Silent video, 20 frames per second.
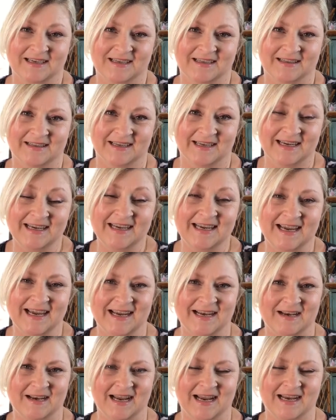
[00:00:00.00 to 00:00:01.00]
Lee
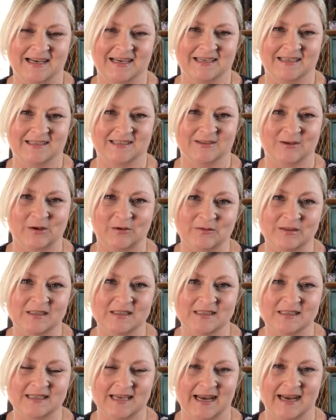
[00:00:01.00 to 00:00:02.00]
and his
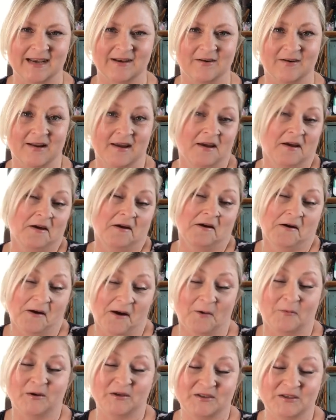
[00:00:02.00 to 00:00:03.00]
service, and
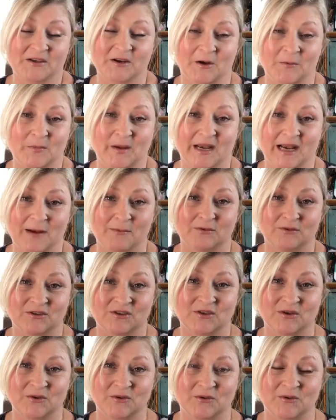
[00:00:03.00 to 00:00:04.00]
I wish that I'd been able
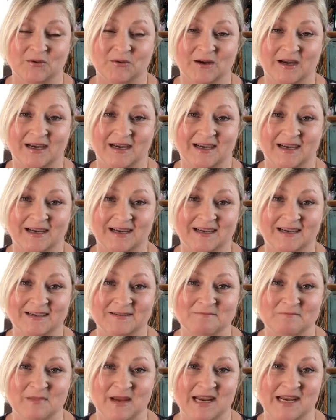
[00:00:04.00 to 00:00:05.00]

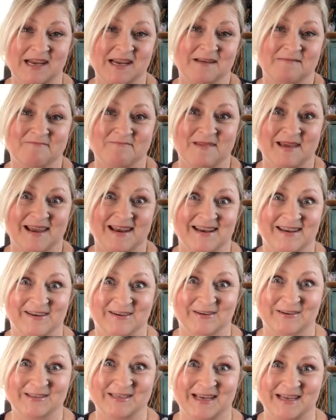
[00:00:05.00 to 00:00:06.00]
to meet him and
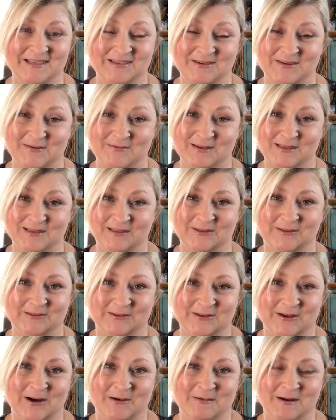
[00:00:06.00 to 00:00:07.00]
use that service a
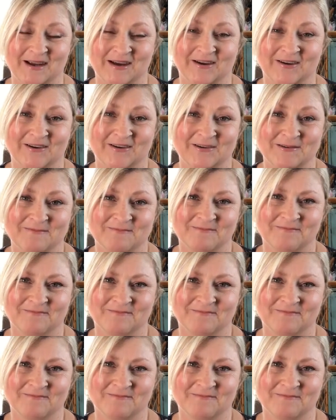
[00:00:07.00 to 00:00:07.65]
long time ago.